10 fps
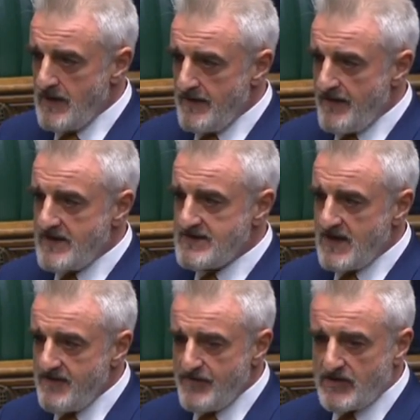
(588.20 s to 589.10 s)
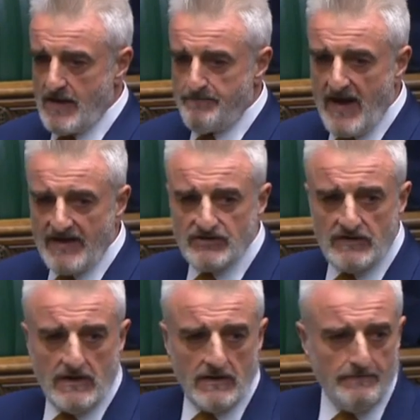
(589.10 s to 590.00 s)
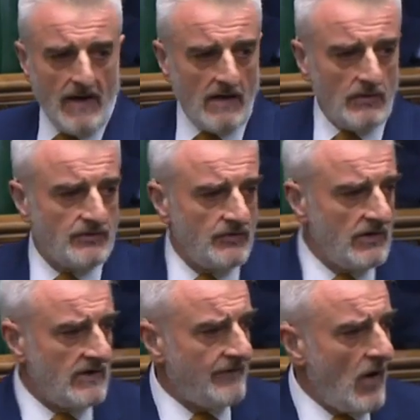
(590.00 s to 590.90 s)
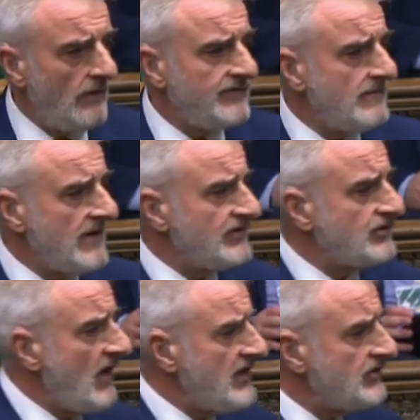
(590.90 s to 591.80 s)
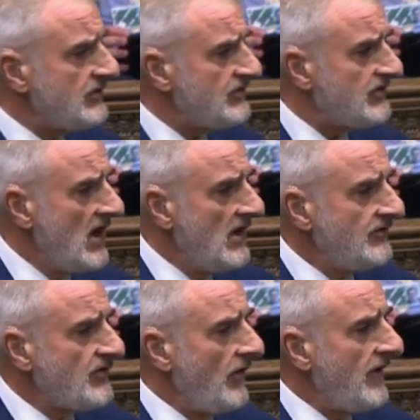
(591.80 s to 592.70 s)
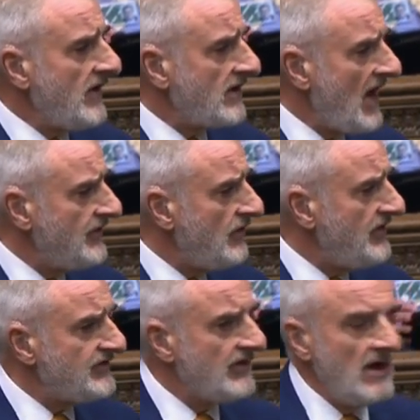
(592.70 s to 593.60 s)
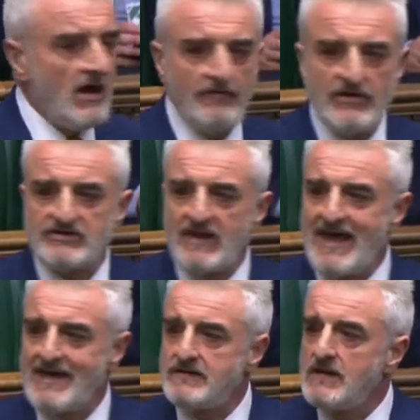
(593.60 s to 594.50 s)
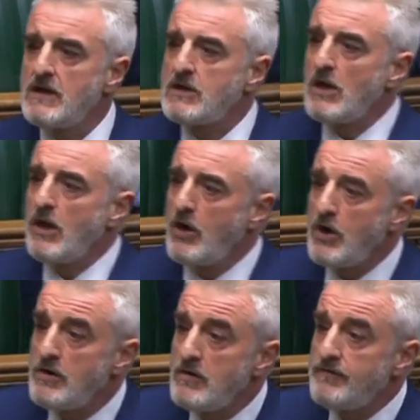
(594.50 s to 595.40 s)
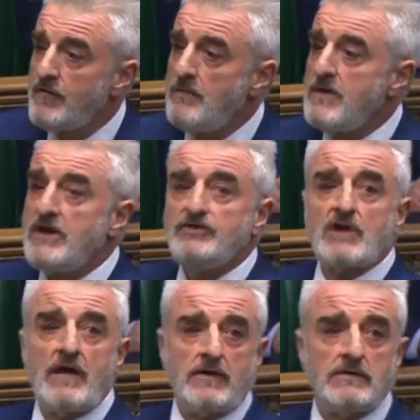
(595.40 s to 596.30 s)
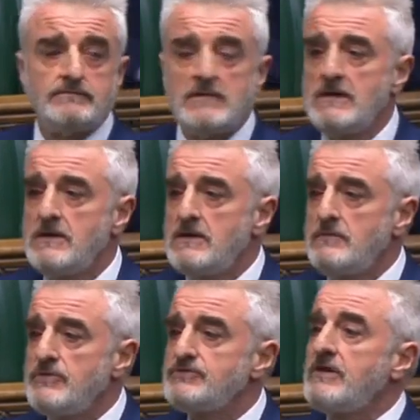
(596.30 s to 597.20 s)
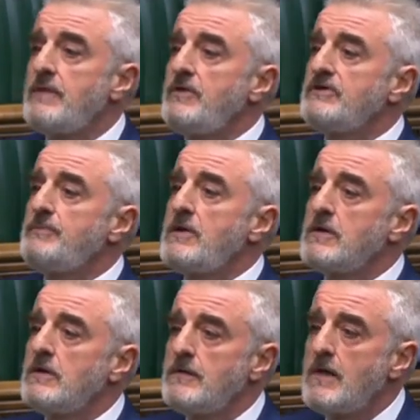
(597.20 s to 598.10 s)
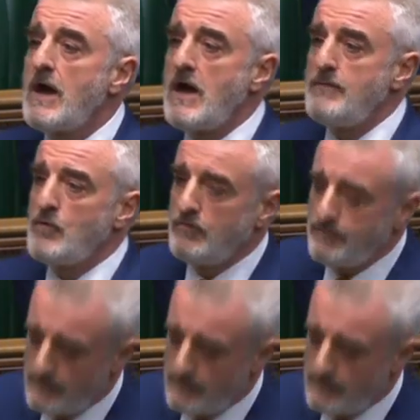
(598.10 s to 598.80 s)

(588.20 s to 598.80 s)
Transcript: then give the capacity and the power to the devolved administrations so that the countries of this land can learn from each other. Mr. Deputy Speaker, I move.